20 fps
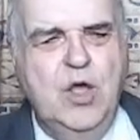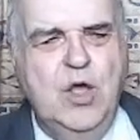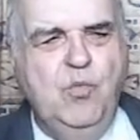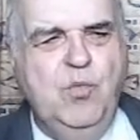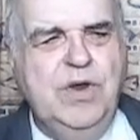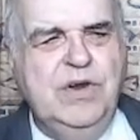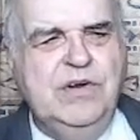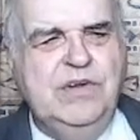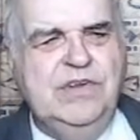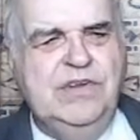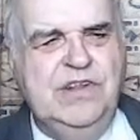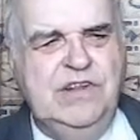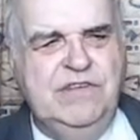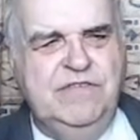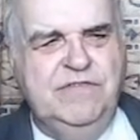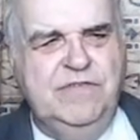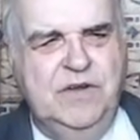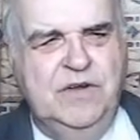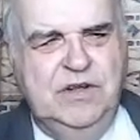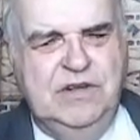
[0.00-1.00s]
Whereas this
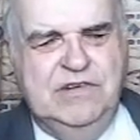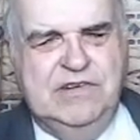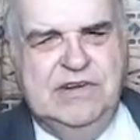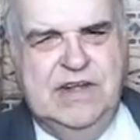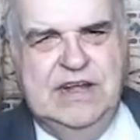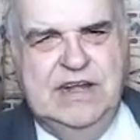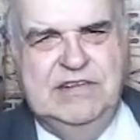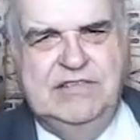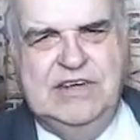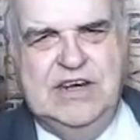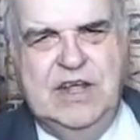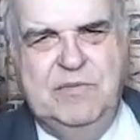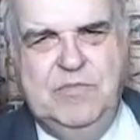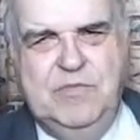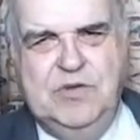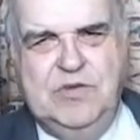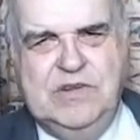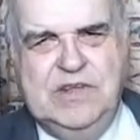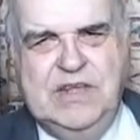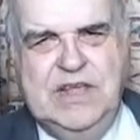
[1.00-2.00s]
font size that I'm
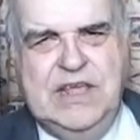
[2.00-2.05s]
using